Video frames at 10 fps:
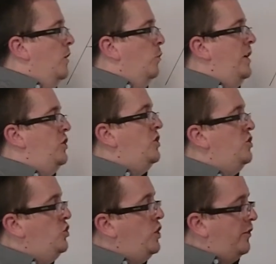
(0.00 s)
which is
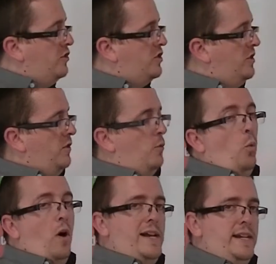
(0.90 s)
just the
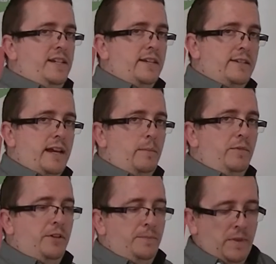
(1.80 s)
y-intercept,